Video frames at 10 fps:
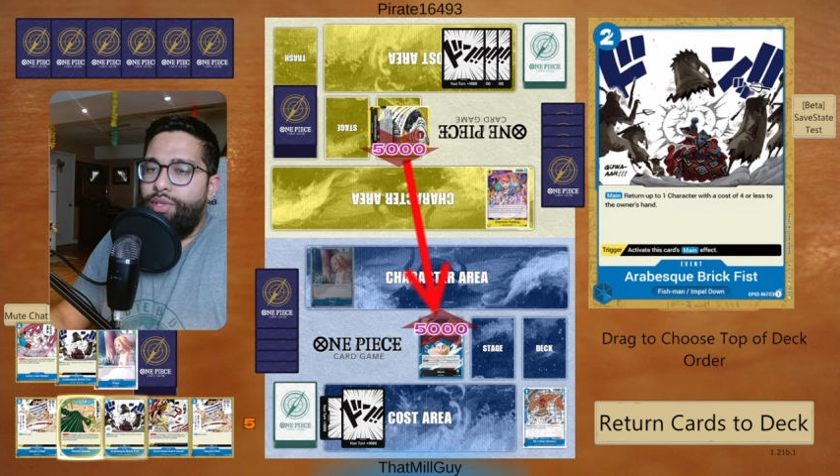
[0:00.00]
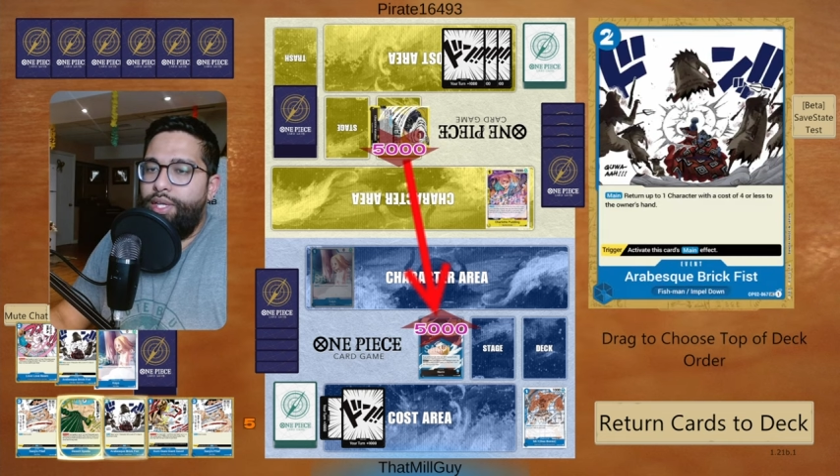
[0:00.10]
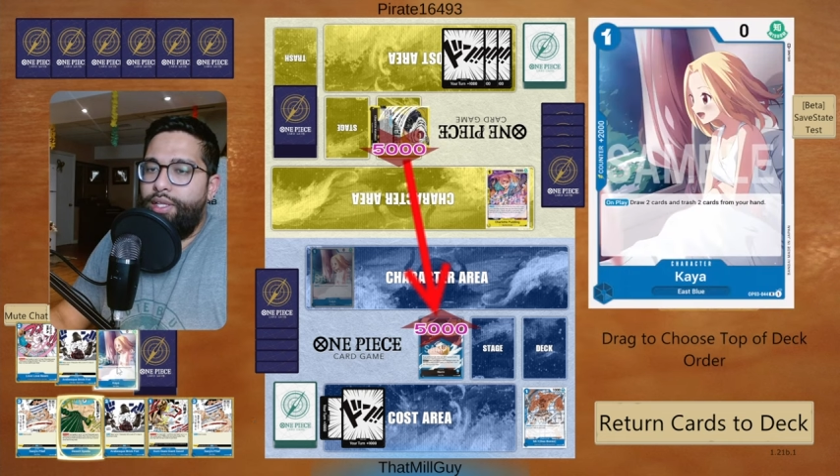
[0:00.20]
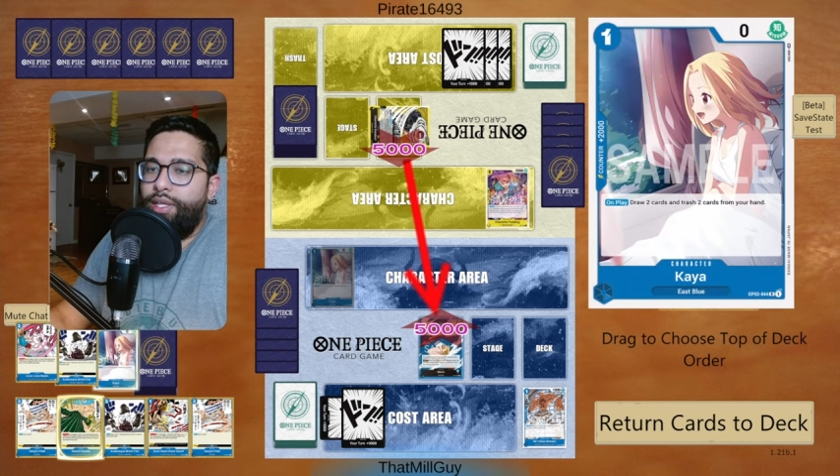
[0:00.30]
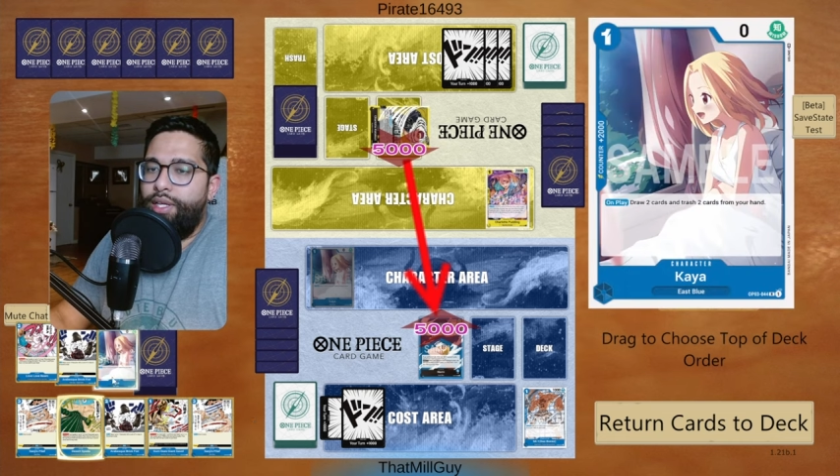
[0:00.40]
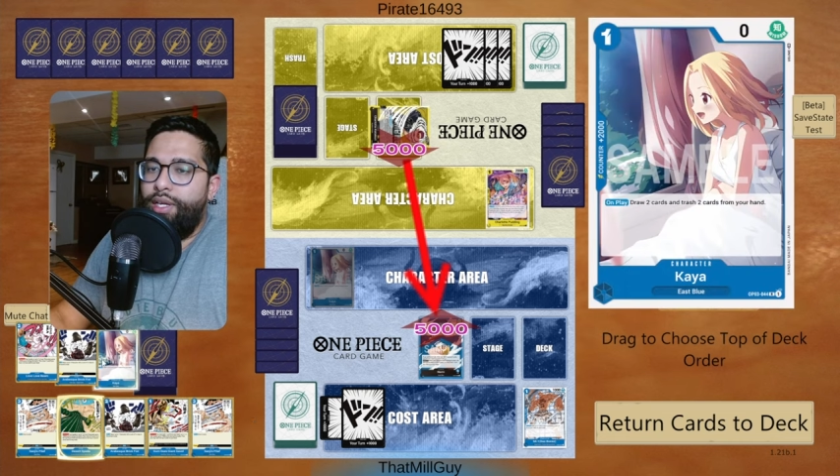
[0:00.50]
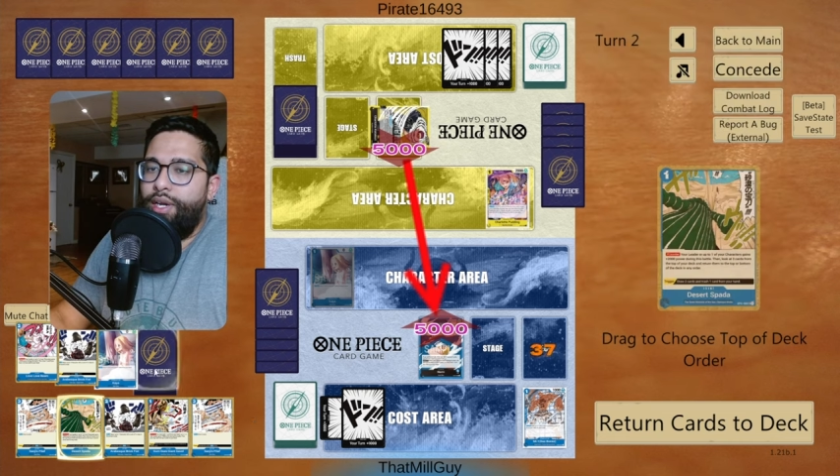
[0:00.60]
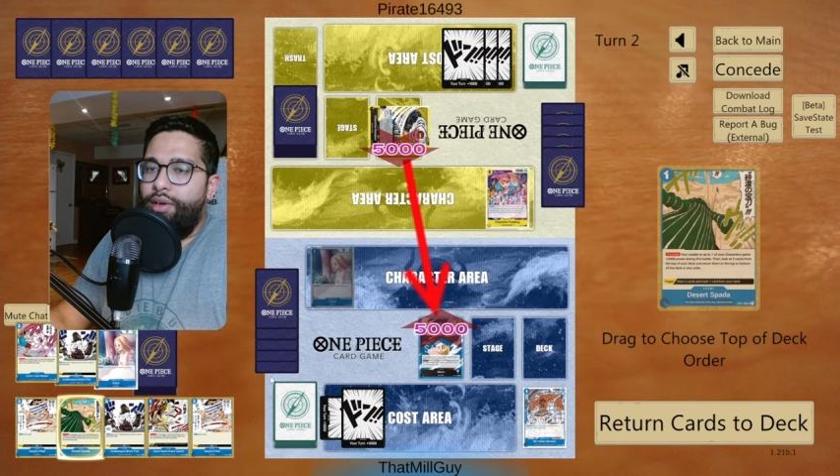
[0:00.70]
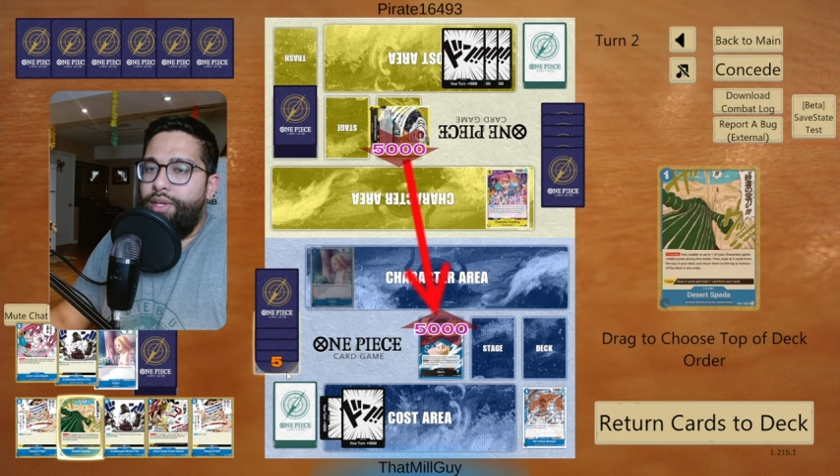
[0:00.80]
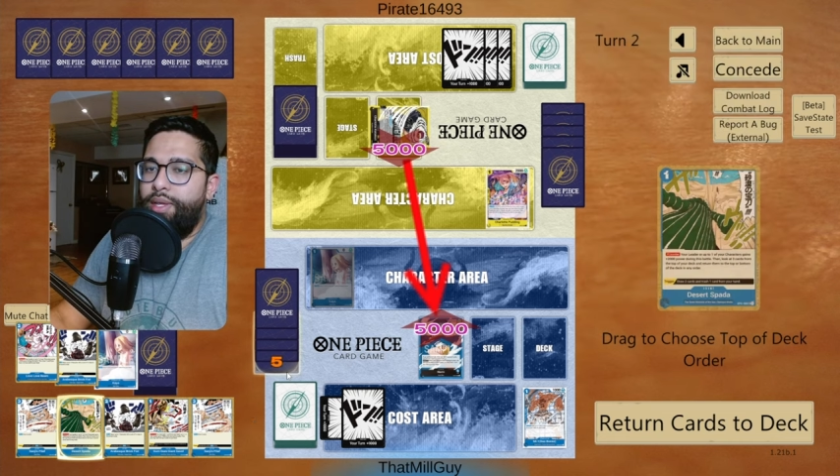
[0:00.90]
thing thing here.
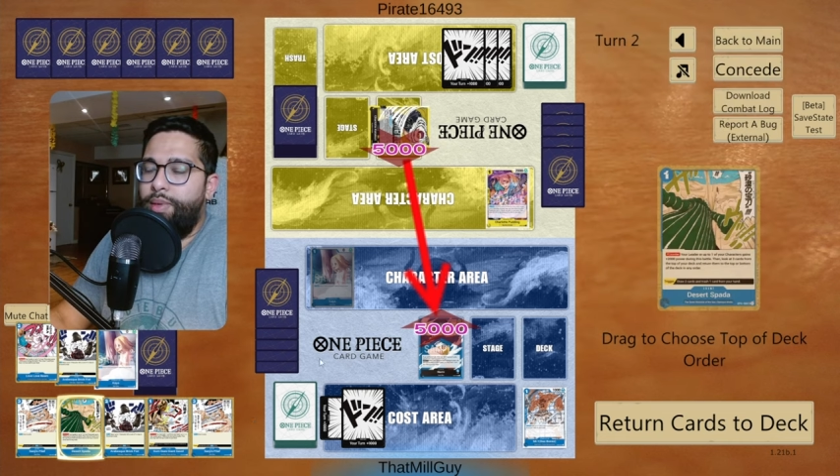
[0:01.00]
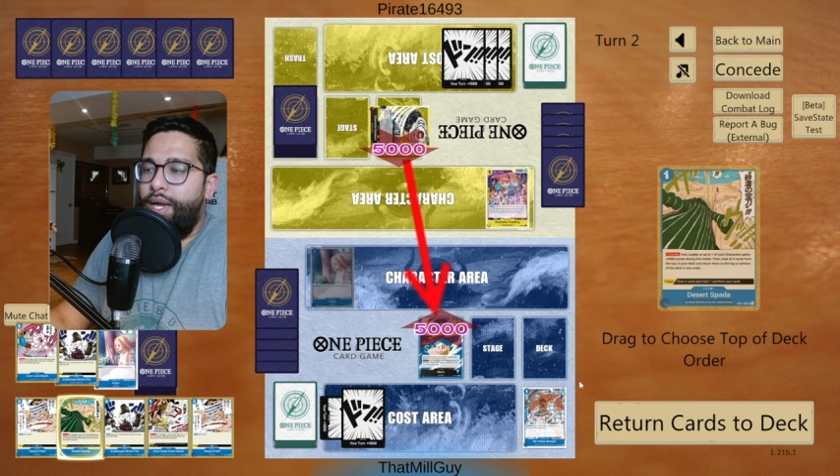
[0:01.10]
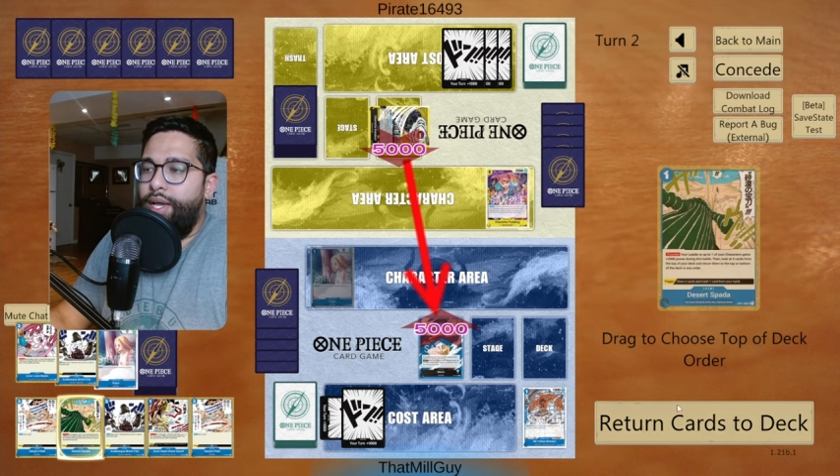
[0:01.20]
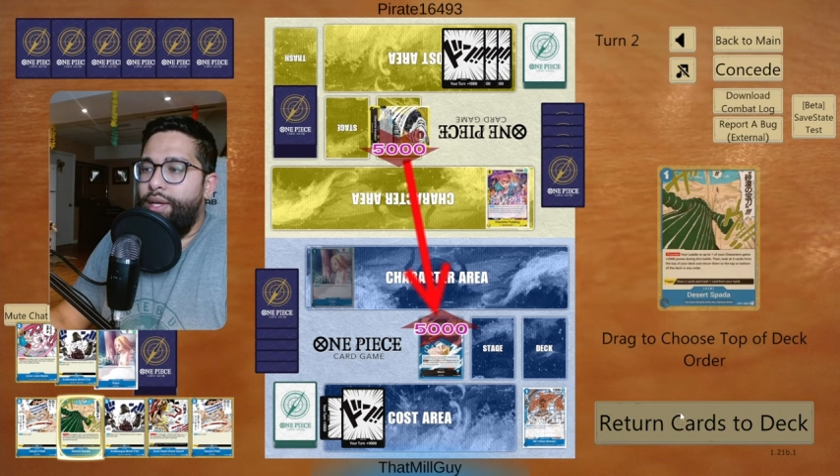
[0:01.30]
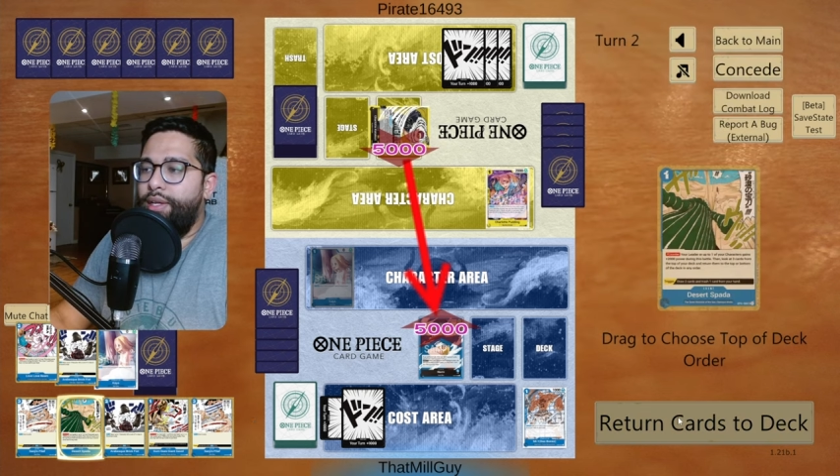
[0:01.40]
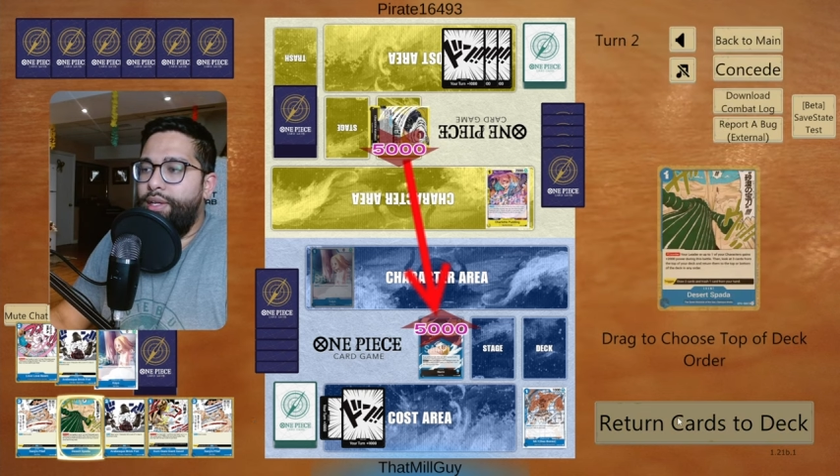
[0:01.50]
I'll keep Kaya.